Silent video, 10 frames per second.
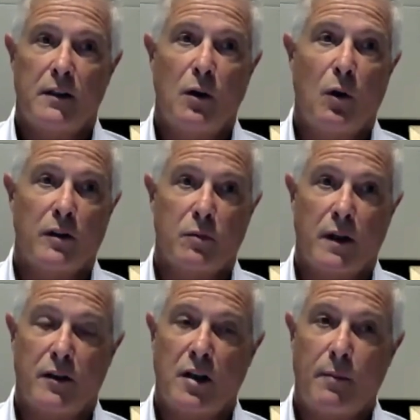gold is
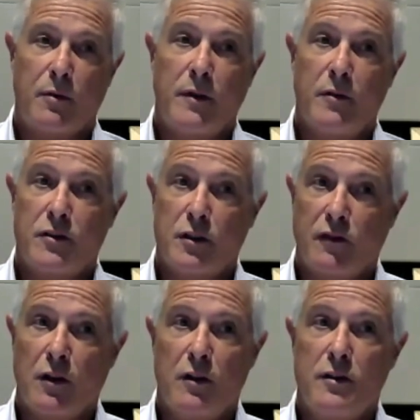one of the top 3
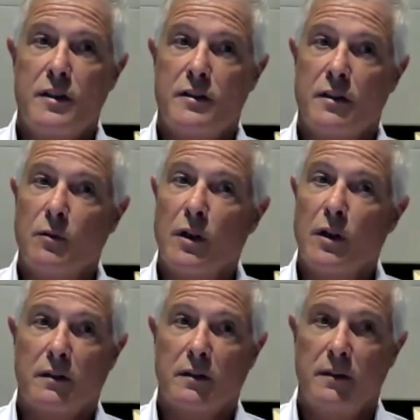reserve currencies in the
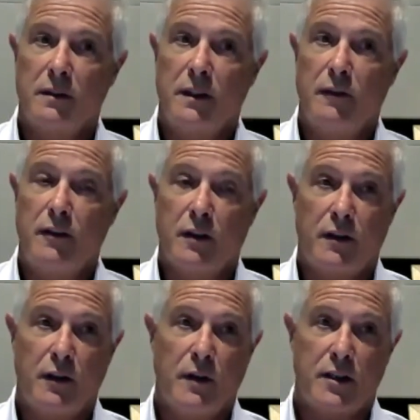world. You've
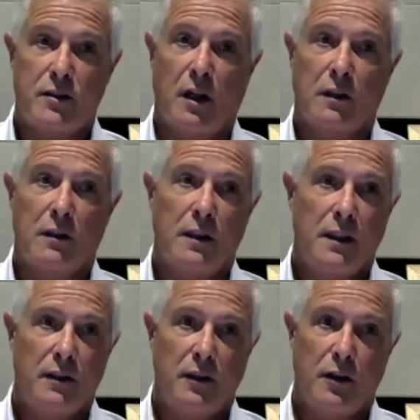got the US dollar,
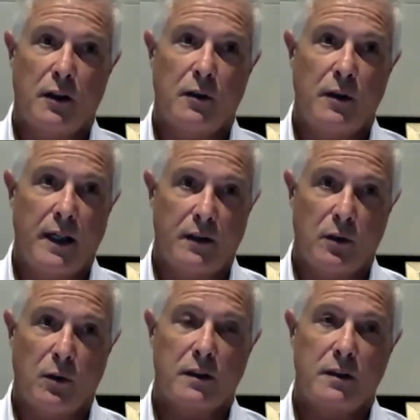the euro, and
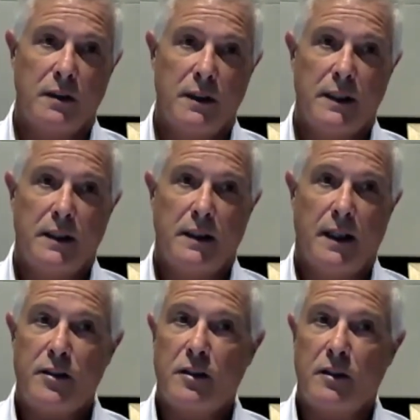gold.
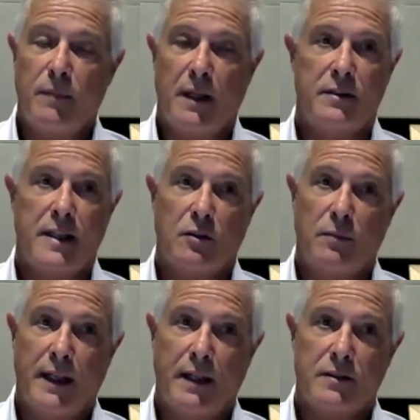Eastern and
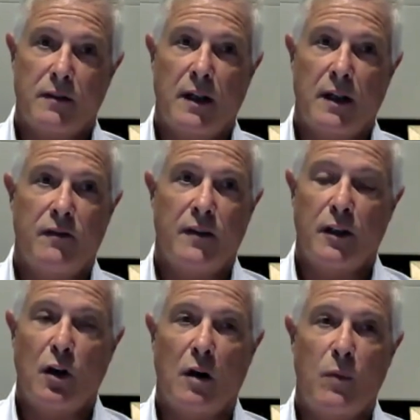central banks of
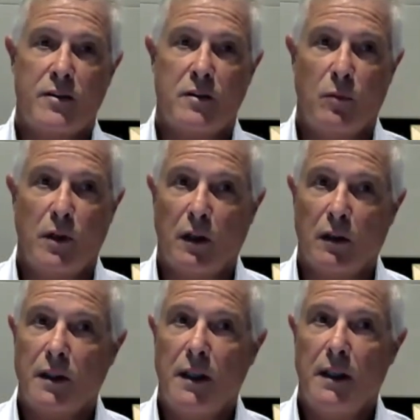the non-Western
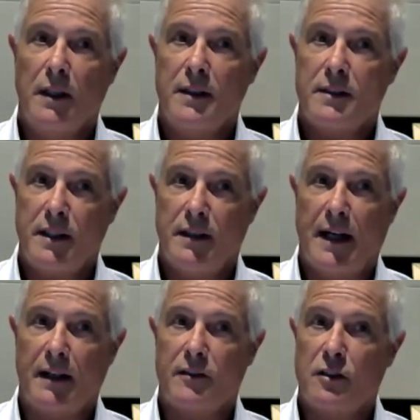world see
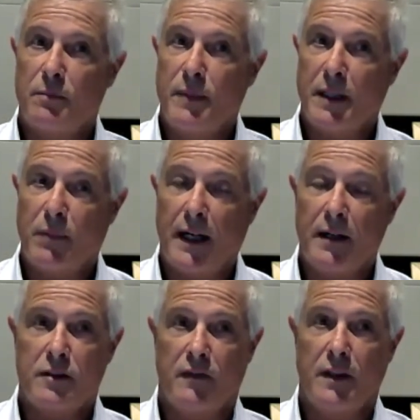that because they're big
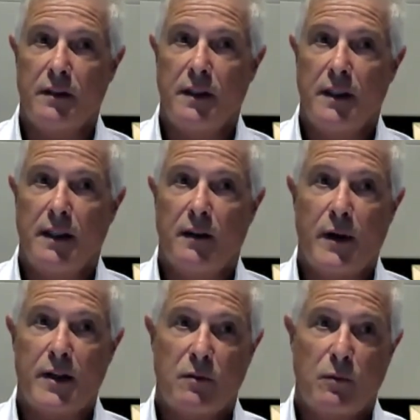buyers of it. And the
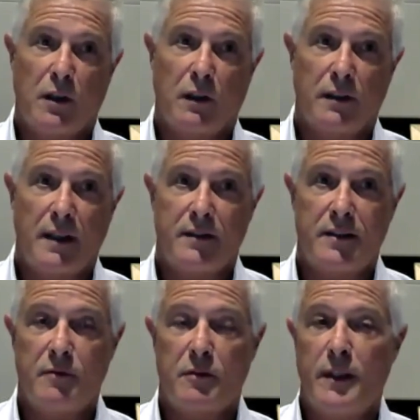Western world
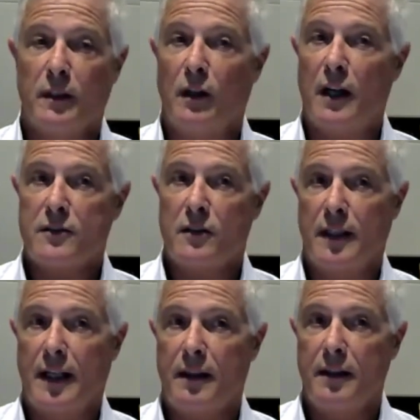seems to be lost on
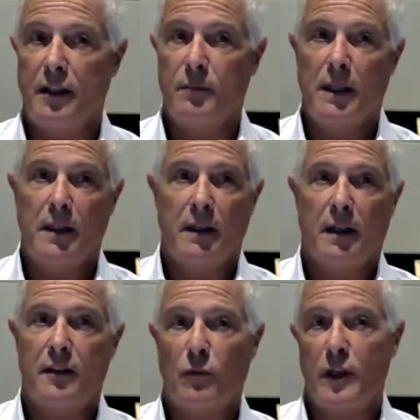that theme.
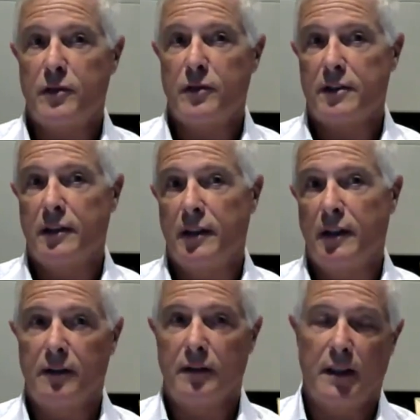They're more interested
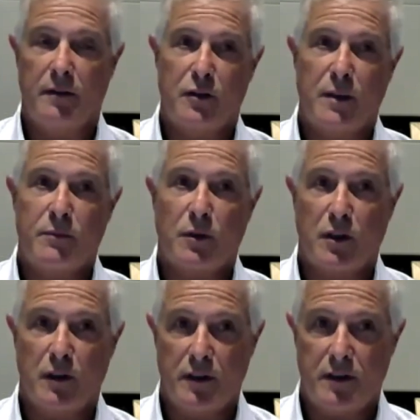in
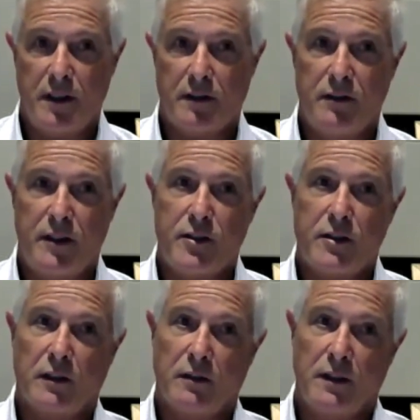cryptocurrencies and
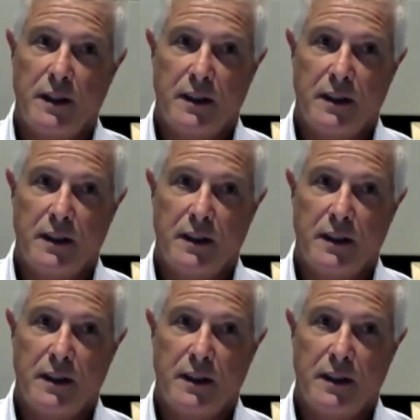digital